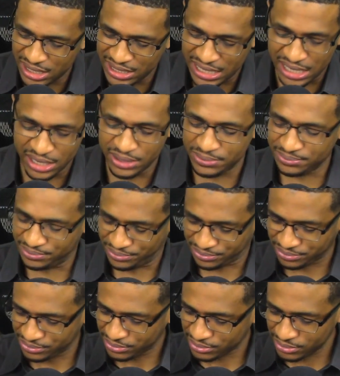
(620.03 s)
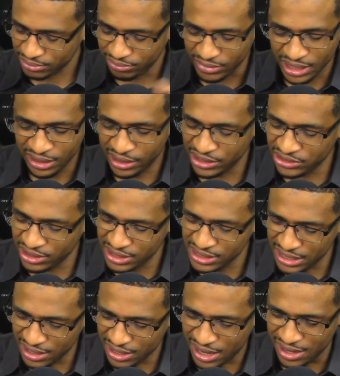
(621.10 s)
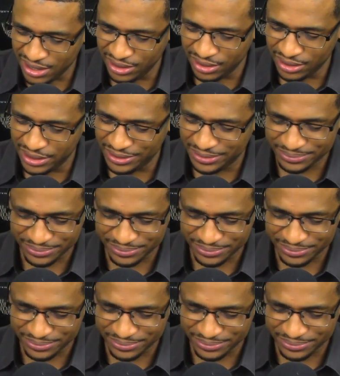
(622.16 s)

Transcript: doubt it. I'm not trying to sound cocky there.